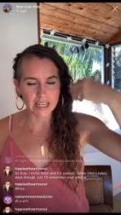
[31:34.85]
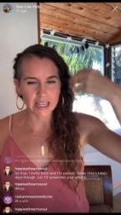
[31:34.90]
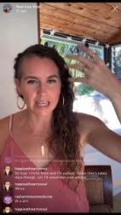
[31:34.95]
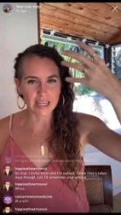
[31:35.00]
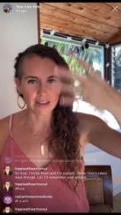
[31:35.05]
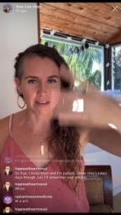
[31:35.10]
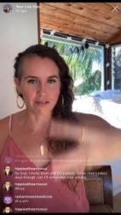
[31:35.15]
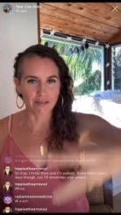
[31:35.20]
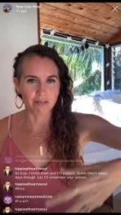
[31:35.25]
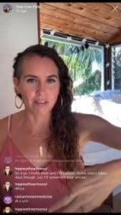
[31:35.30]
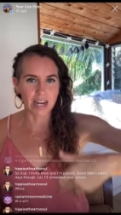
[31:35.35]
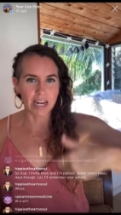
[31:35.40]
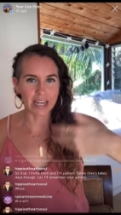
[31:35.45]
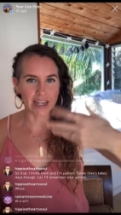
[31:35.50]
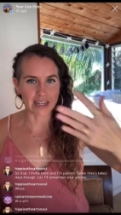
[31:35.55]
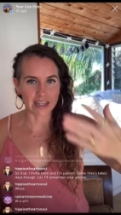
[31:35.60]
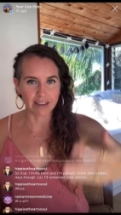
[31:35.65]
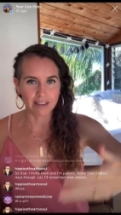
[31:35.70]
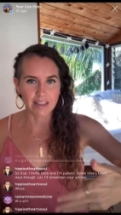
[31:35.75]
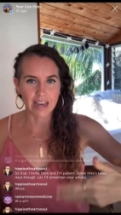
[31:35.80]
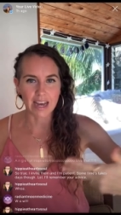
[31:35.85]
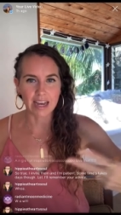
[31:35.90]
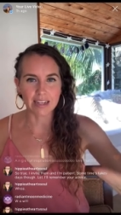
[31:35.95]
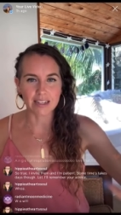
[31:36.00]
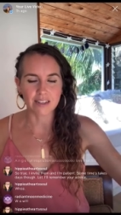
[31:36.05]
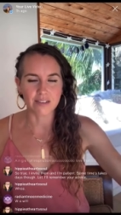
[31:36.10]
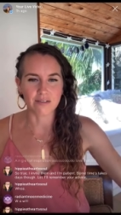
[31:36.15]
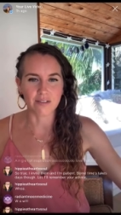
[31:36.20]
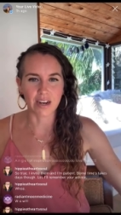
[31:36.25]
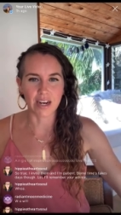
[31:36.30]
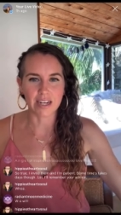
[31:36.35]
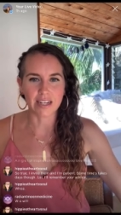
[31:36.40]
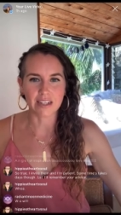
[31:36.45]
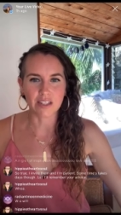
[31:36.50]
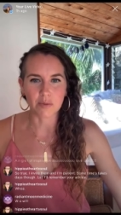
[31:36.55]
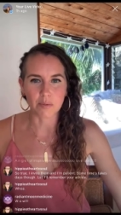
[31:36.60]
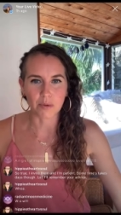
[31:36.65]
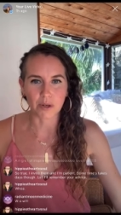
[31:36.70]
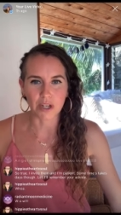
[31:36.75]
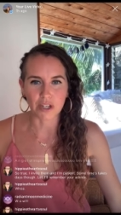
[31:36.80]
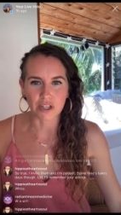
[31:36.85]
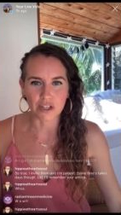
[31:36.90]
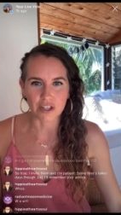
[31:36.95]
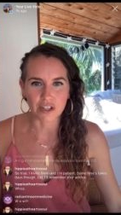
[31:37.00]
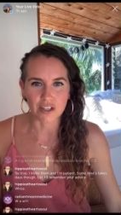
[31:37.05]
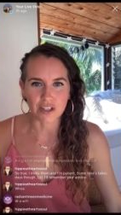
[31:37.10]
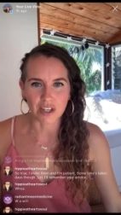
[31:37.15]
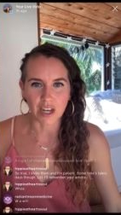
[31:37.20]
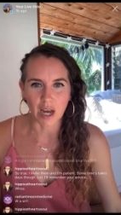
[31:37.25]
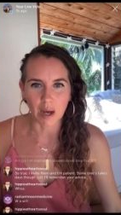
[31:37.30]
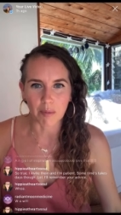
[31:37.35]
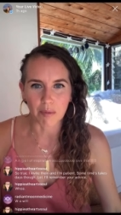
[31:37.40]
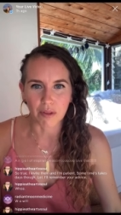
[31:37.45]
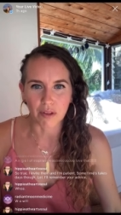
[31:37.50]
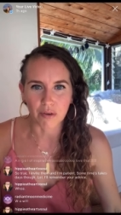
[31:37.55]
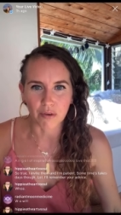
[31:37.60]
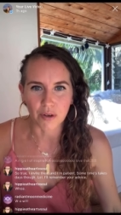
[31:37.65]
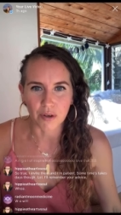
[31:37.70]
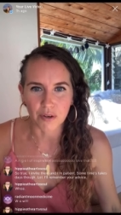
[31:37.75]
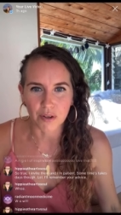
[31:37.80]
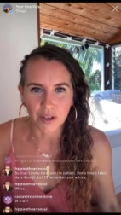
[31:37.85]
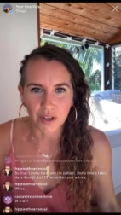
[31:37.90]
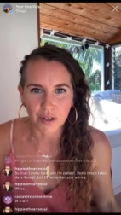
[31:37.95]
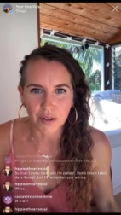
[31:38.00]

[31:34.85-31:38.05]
inviting that divine inspiration to come through you.